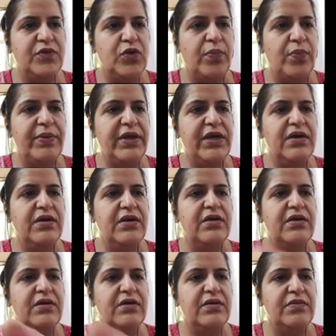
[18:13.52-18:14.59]
topic,
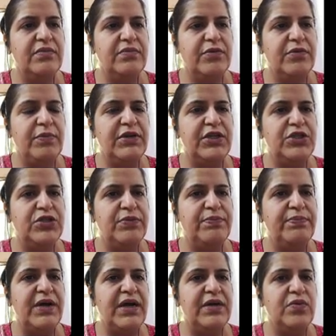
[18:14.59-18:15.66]
population
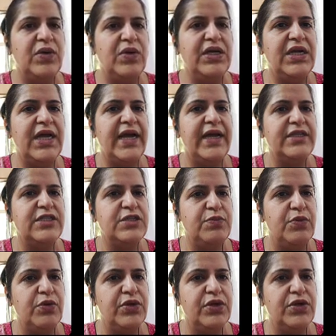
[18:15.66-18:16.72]
part 1, I had
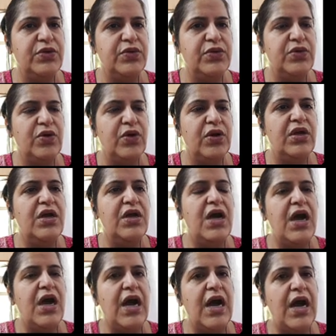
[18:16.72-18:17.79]
spoken to you all
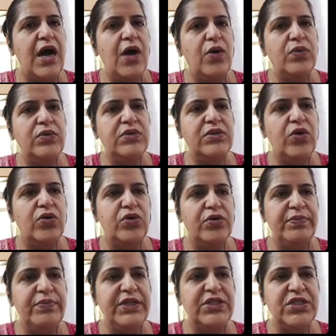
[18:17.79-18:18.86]
how the
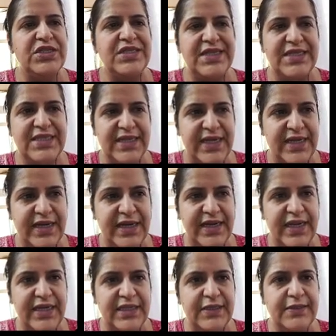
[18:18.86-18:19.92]
occupations are
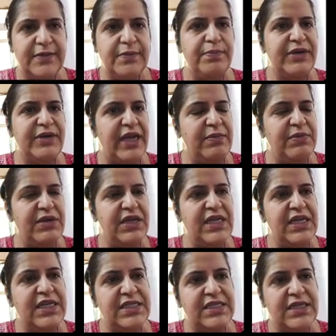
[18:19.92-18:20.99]
segregated.
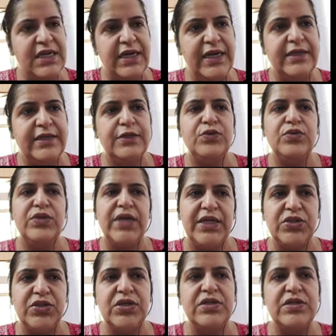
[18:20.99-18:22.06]
Primary is related to
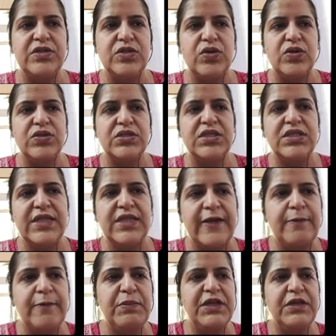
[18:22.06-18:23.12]
natural resources, I
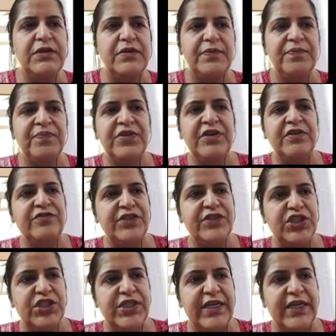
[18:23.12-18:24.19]
repeat,
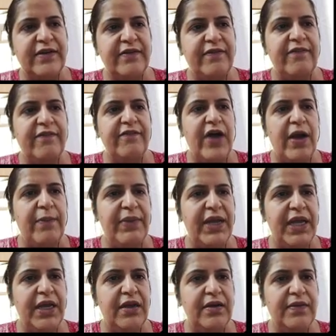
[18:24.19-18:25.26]
fishing,
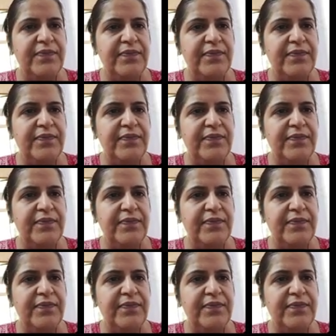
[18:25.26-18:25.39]
farming.